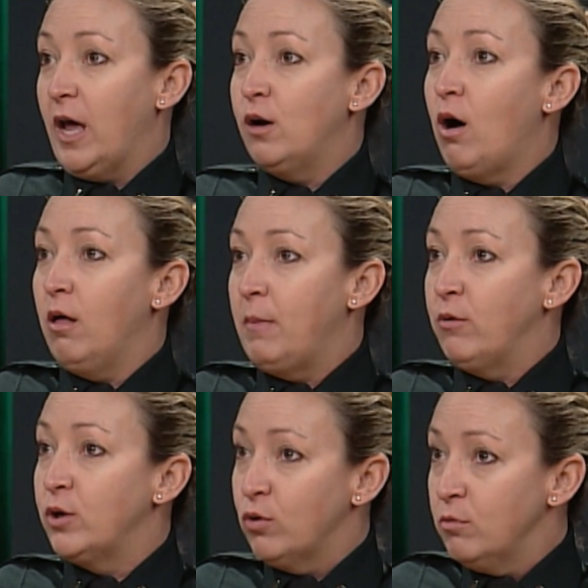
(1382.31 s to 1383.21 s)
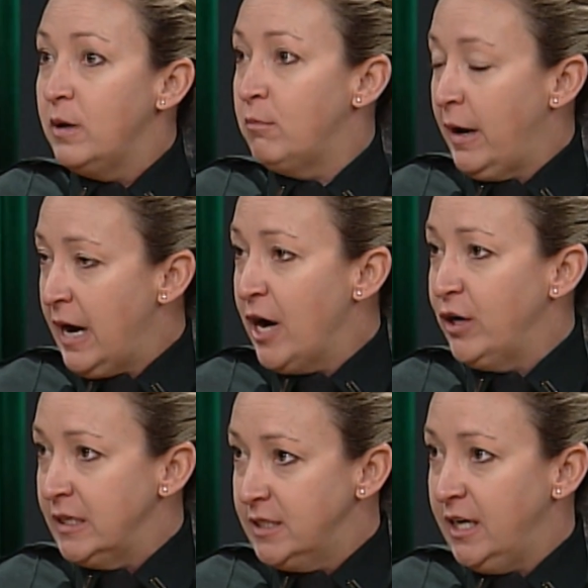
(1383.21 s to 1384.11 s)
I call my recruitment and my
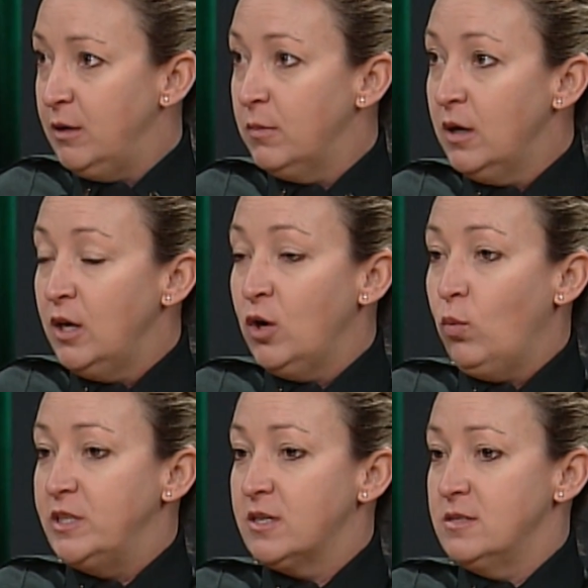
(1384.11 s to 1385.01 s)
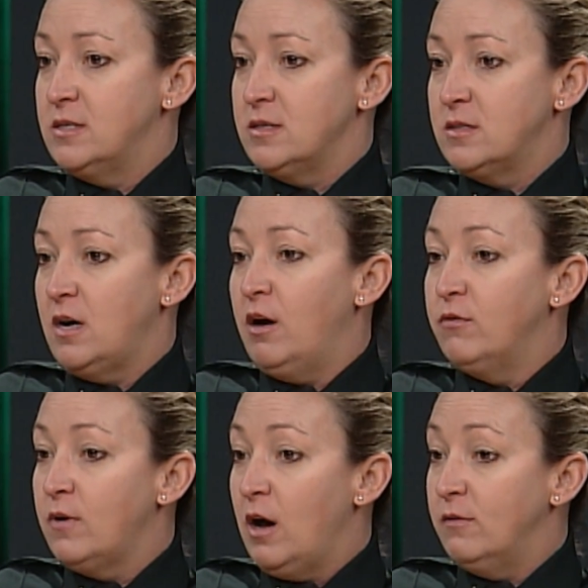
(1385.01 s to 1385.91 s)
hiring team, which consists
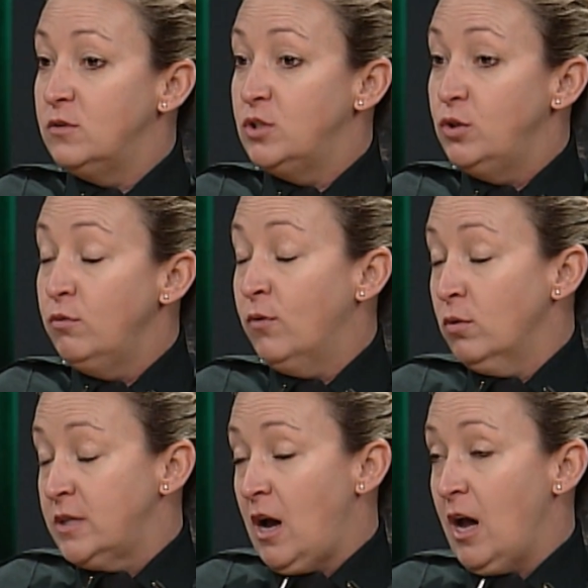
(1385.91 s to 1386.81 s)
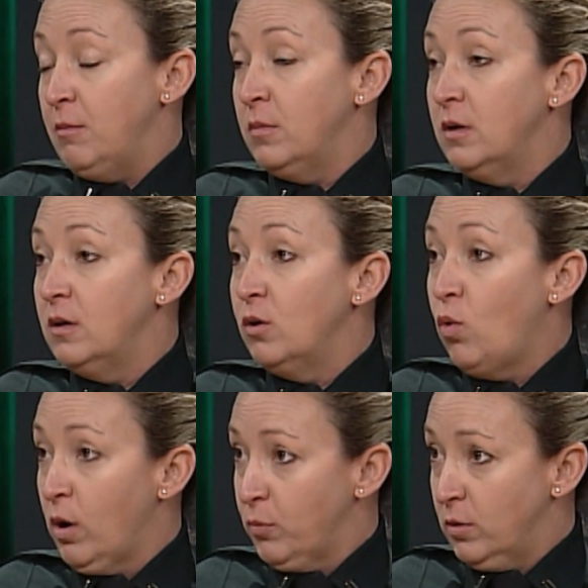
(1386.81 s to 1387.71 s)
of 2 full-time
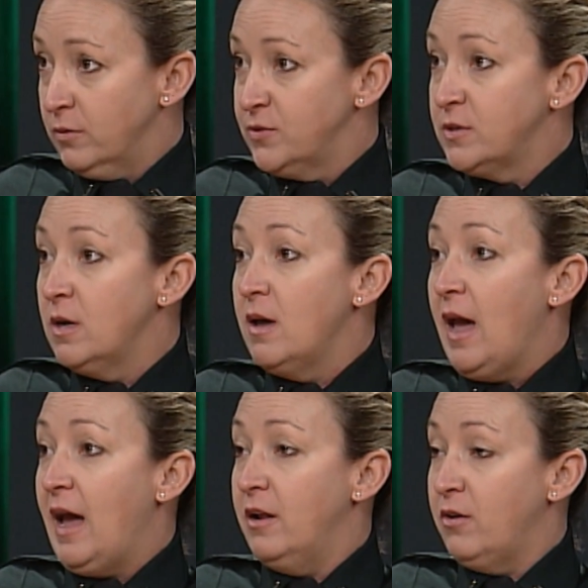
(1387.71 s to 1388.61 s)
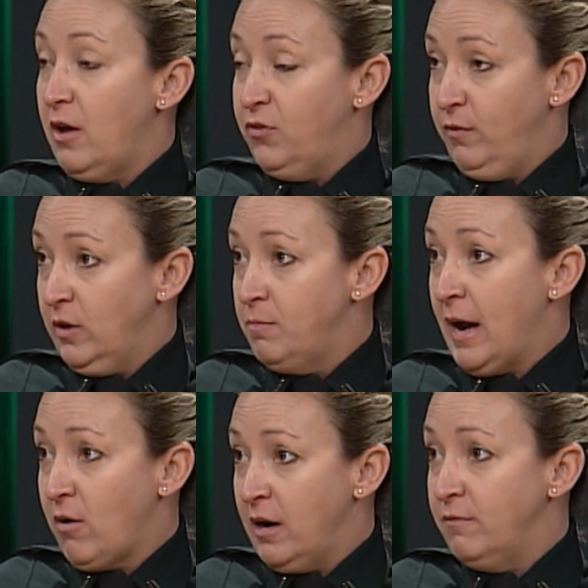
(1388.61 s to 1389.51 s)
corporals and a civilian
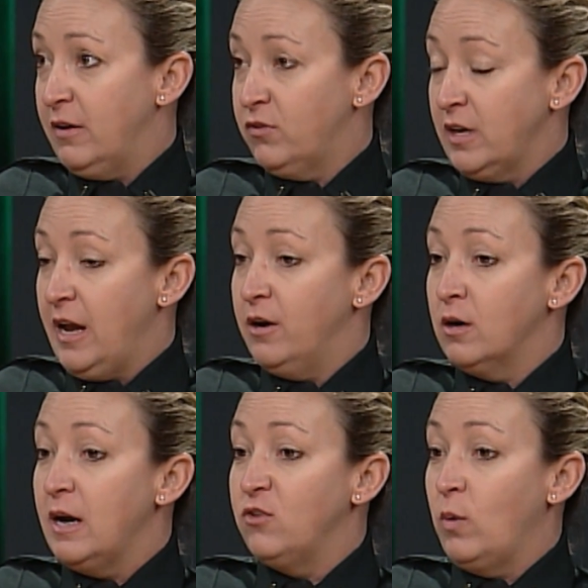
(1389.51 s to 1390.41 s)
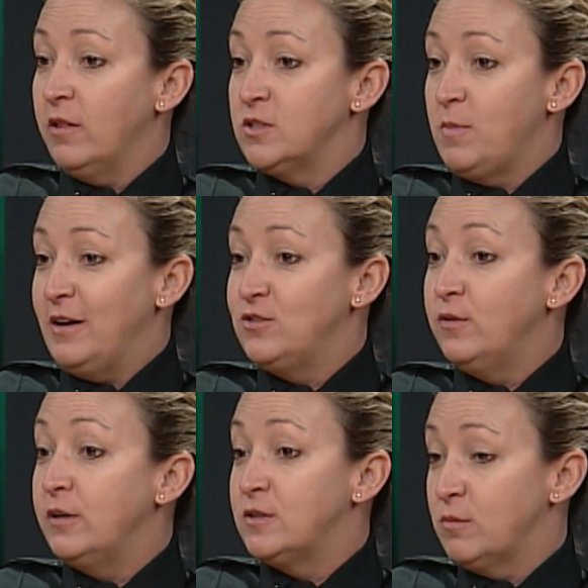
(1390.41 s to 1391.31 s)
background investigator, as well as my
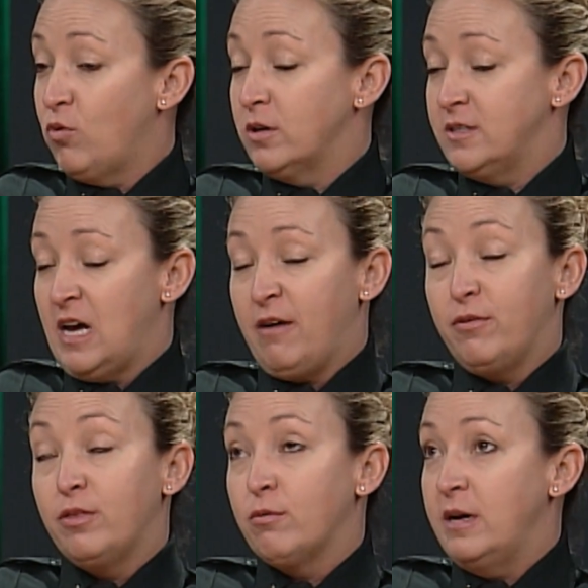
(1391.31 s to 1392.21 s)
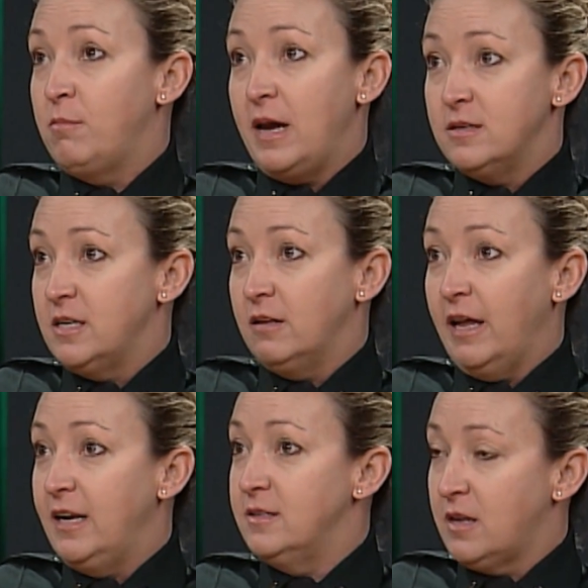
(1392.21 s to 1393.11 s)
civilian support staff, 3 amazing
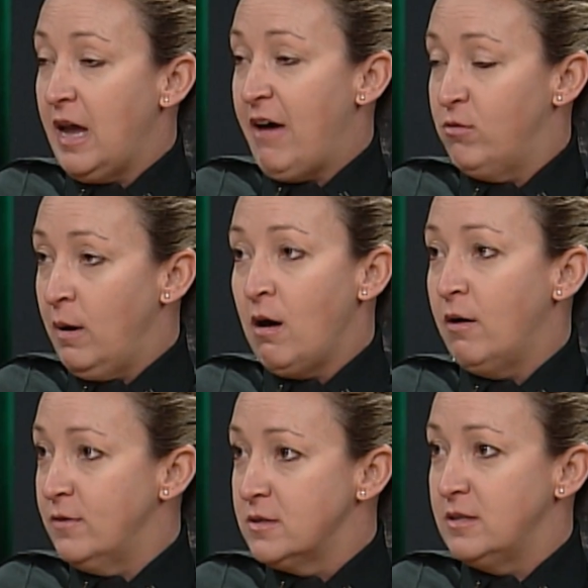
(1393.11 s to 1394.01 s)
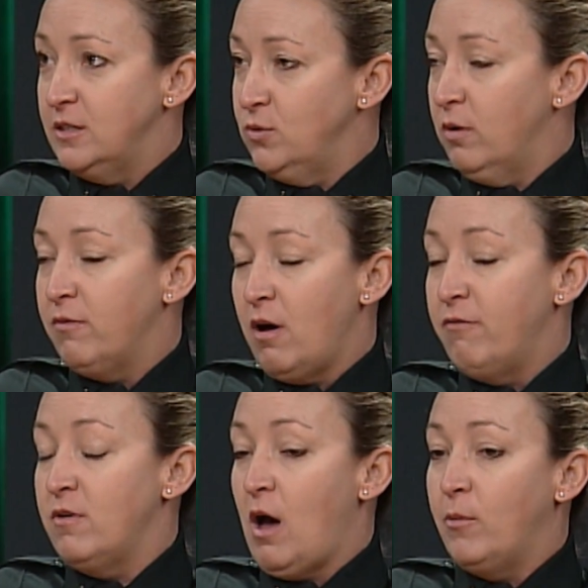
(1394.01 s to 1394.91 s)
ladies that I have in my office that do a
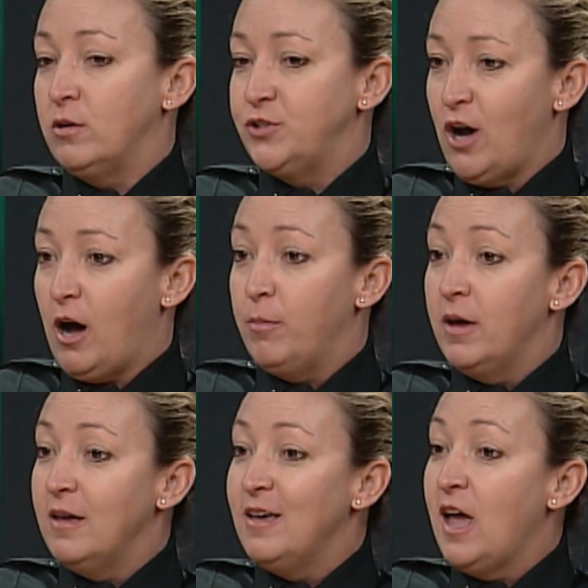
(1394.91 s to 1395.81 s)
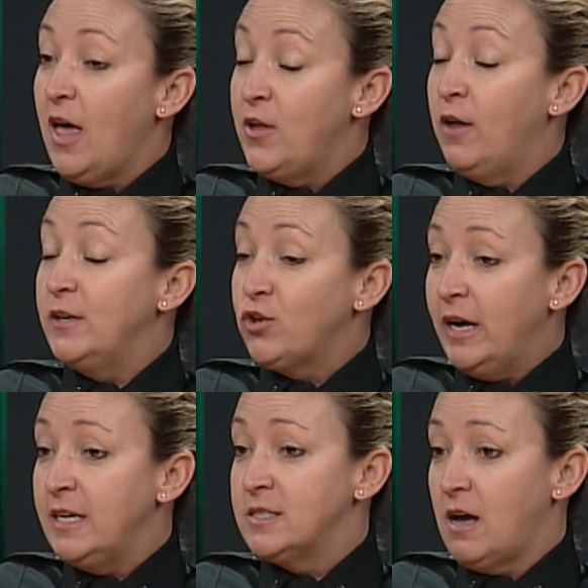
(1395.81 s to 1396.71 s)
phenomenal job. And then on the
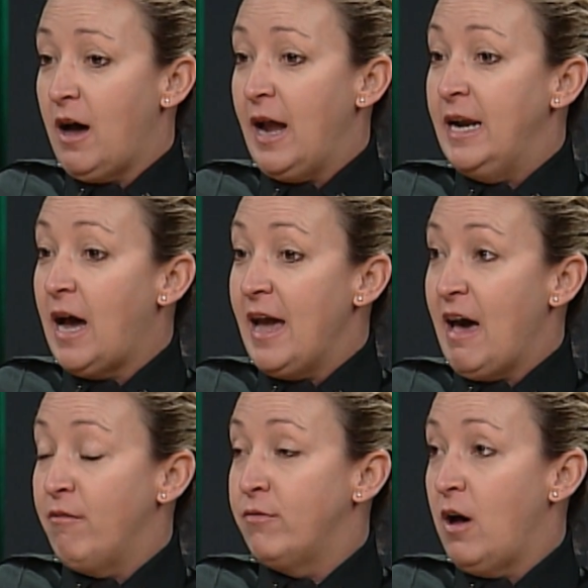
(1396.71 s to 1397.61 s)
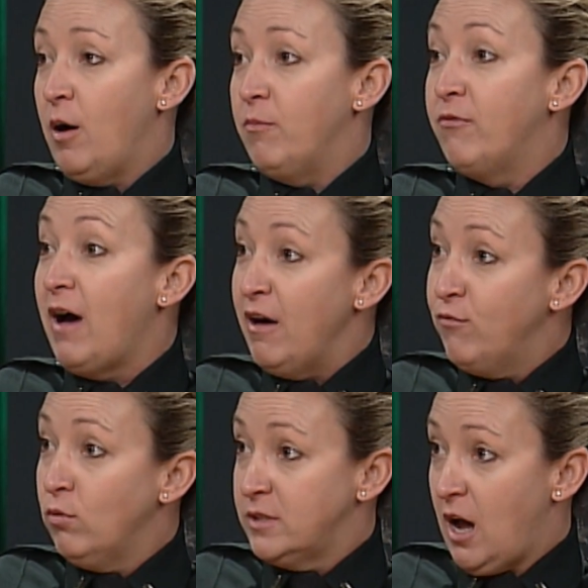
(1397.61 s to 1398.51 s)
training side, I have 5
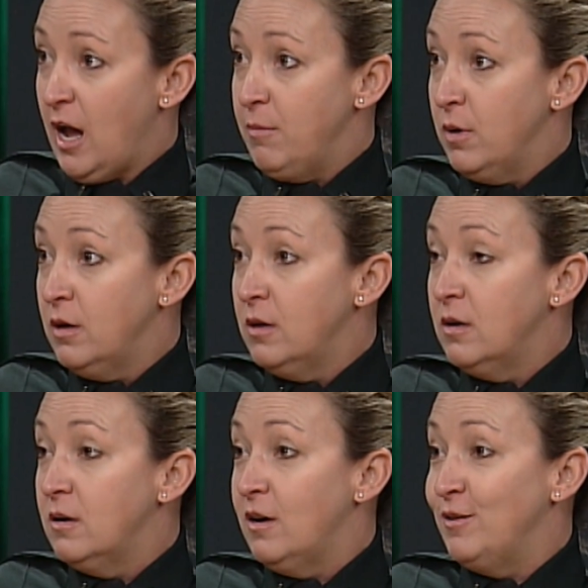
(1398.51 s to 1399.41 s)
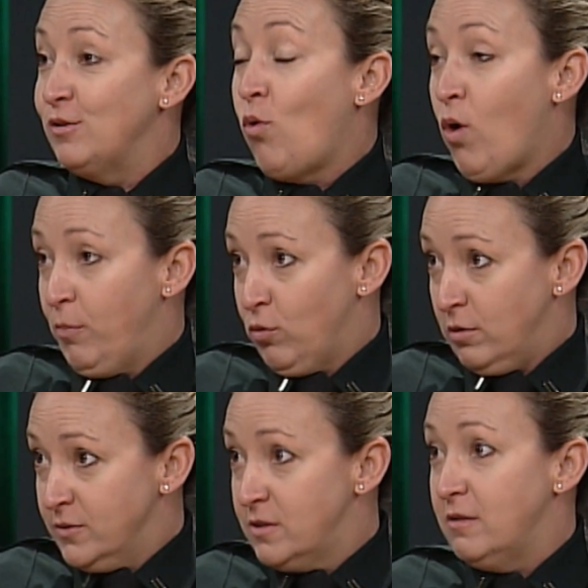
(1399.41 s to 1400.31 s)
full-time
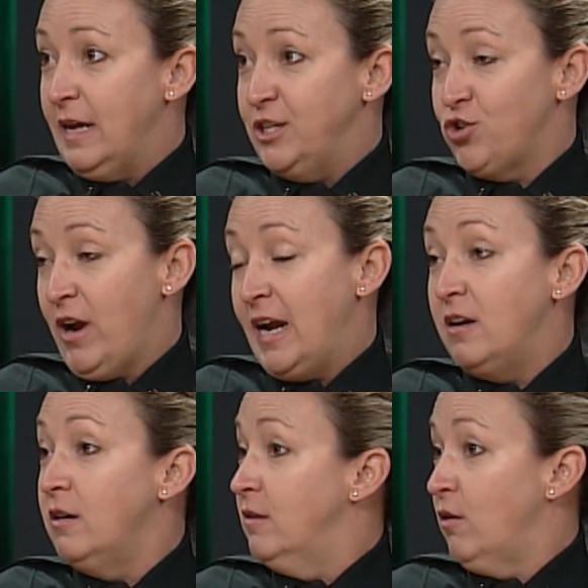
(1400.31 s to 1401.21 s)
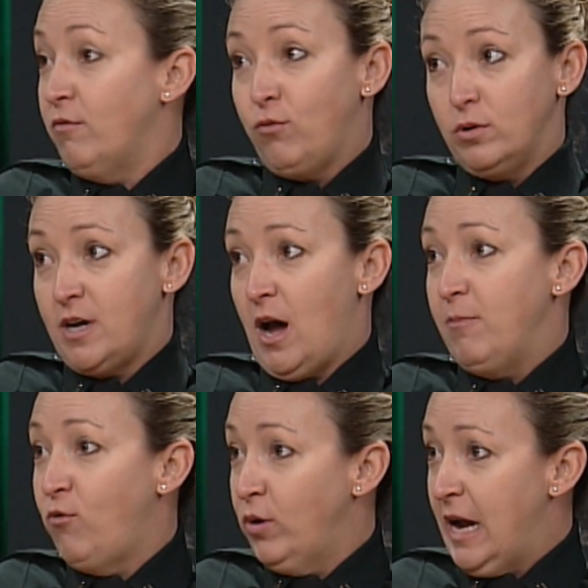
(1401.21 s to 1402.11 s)
corporals that train full-time,
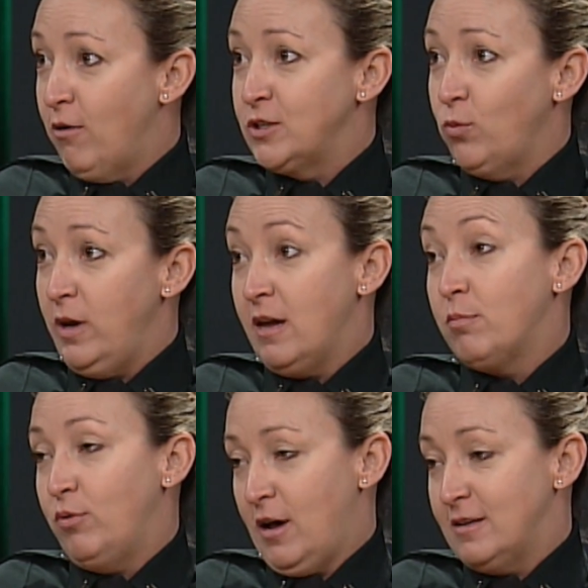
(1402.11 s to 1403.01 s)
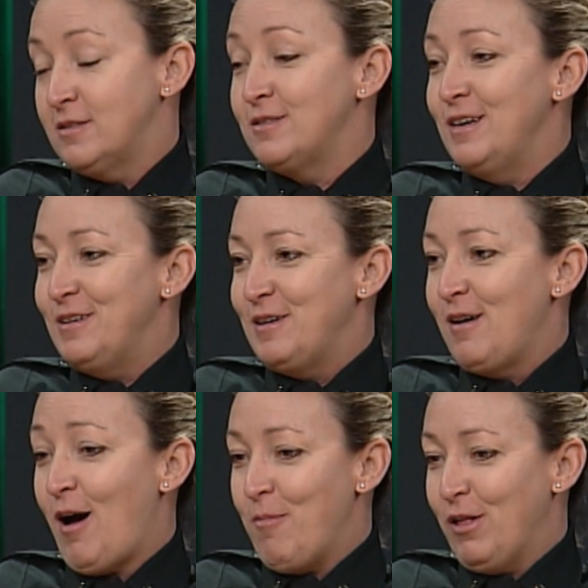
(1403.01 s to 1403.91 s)
40 hours a week, plus
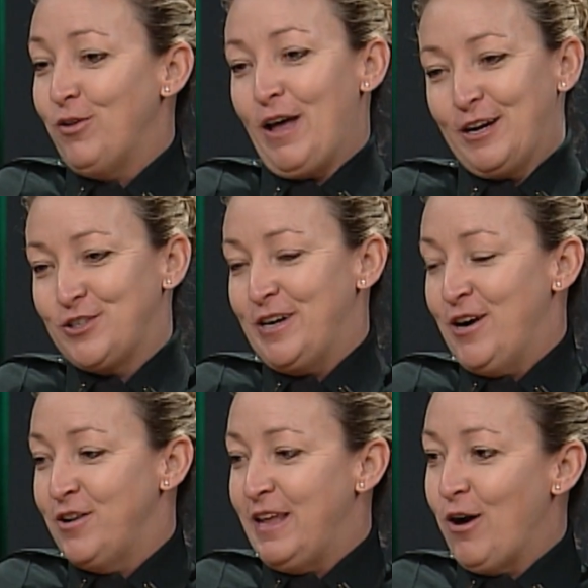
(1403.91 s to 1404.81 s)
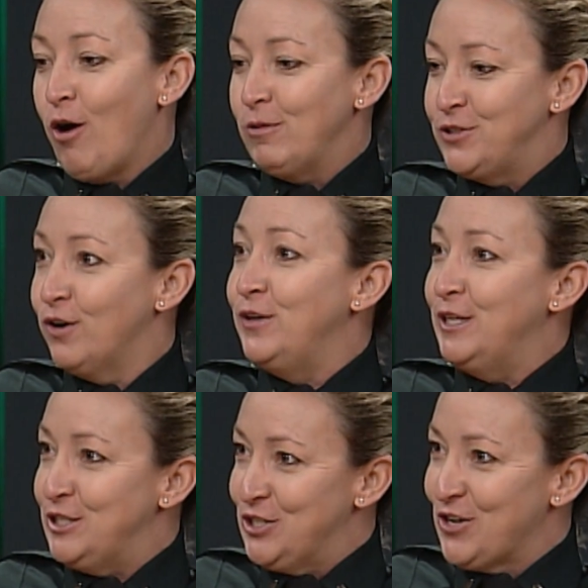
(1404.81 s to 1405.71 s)
a little extra here and there. Our reserve
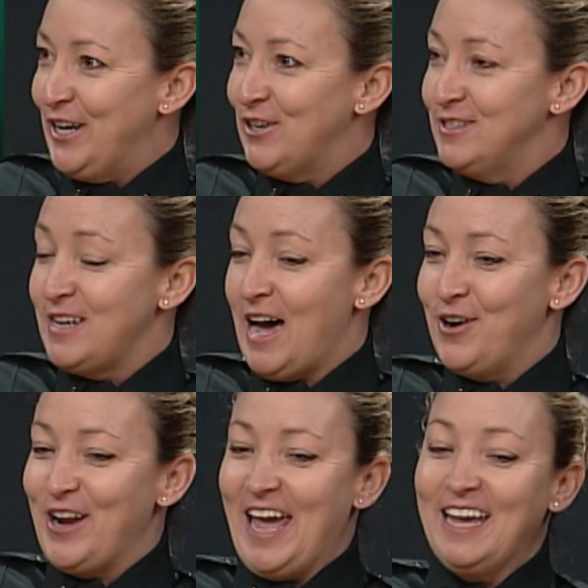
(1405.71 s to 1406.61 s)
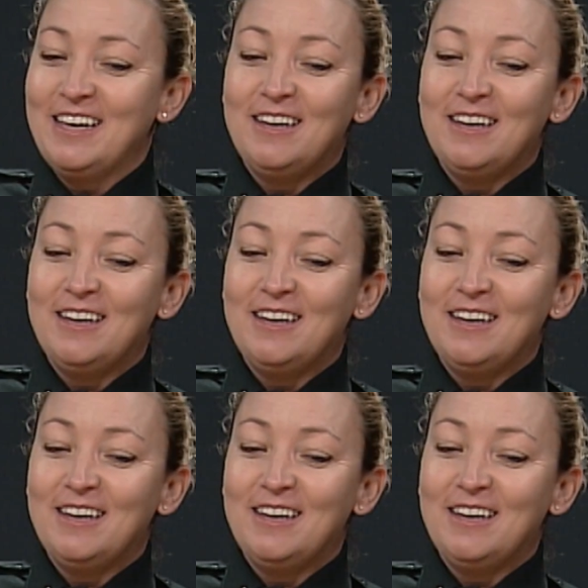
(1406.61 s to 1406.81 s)
unit just trained on Saturday.